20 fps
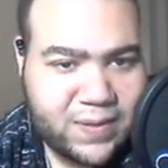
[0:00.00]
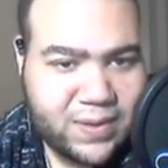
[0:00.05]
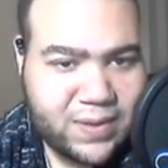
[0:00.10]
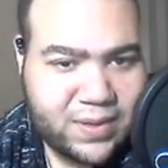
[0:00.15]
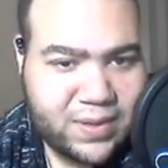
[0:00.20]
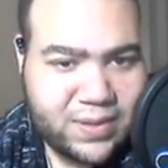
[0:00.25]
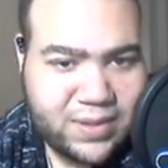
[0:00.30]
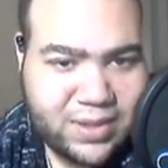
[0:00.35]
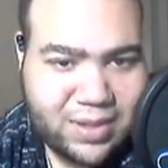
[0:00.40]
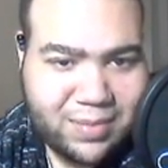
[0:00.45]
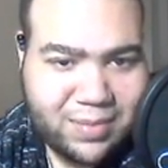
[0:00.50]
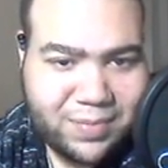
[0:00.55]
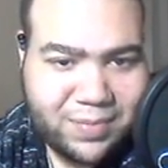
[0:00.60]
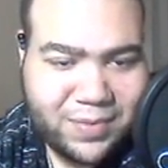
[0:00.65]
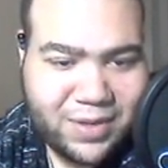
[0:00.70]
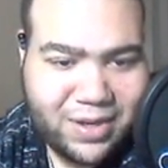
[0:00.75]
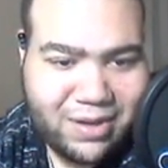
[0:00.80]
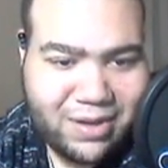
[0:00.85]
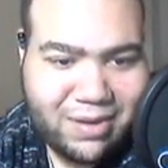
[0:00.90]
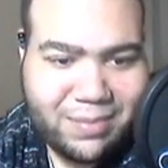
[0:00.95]

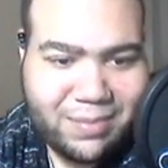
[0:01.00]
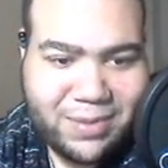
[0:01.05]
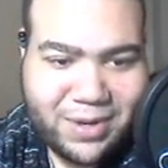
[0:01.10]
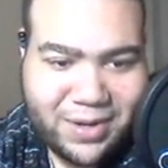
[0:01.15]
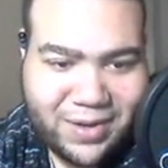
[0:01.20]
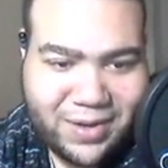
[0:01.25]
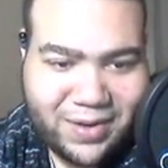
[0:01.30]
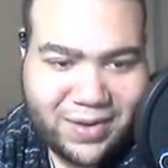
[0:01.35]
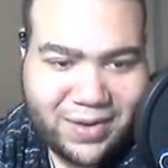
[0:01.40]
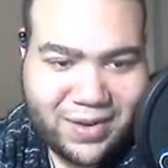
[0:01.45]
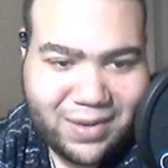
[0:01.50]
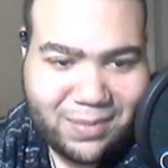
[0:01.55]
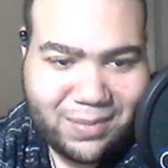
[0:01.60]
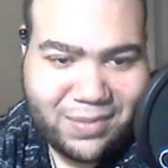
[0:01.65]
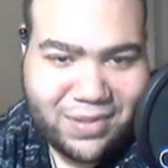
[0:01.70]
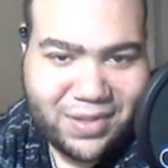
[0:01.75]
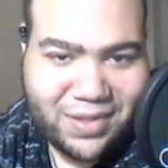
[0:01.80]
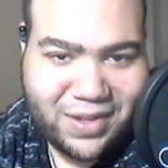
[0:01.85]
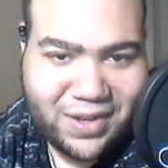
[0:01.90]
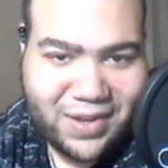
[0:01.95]
something up here, I'm
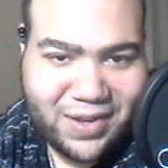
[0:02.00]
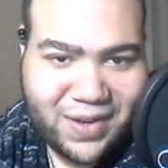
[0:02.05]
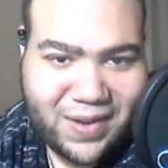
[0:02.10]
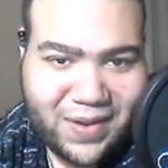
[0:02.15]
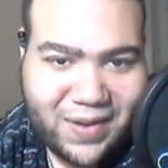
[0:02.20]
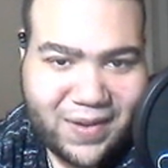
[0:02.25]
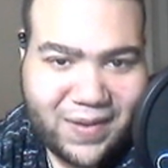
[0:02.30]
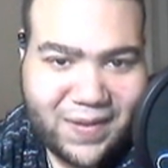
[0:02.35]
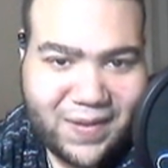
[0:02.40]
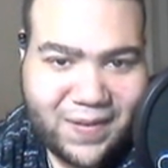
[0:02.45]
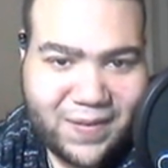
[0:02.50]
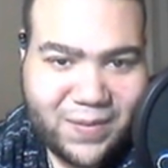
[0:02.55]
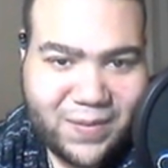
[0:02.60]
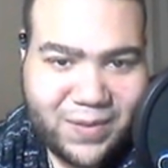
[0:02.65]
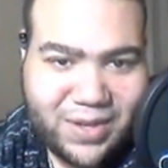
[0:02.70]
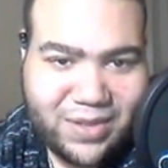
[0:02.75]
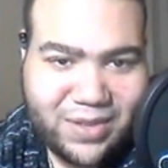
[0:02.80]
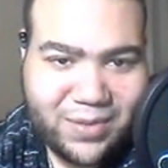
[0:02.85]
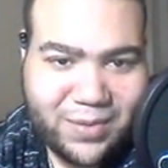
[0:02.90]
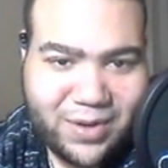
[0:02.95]
thinking.
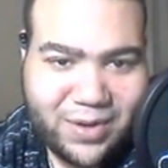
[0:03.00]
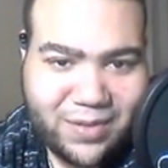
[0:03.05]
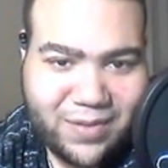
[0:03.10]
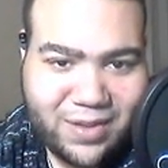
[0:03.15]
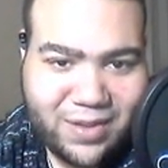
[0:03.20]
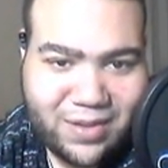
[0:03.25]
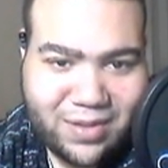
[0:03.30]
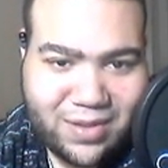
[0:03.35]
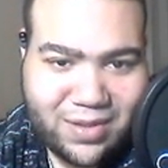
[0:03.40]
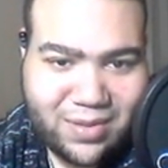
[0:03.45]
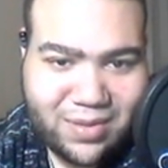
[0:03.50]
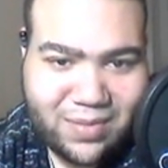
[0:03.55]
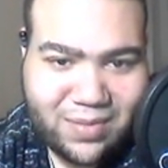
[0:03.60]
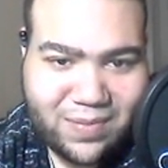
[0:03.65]
Either one of these.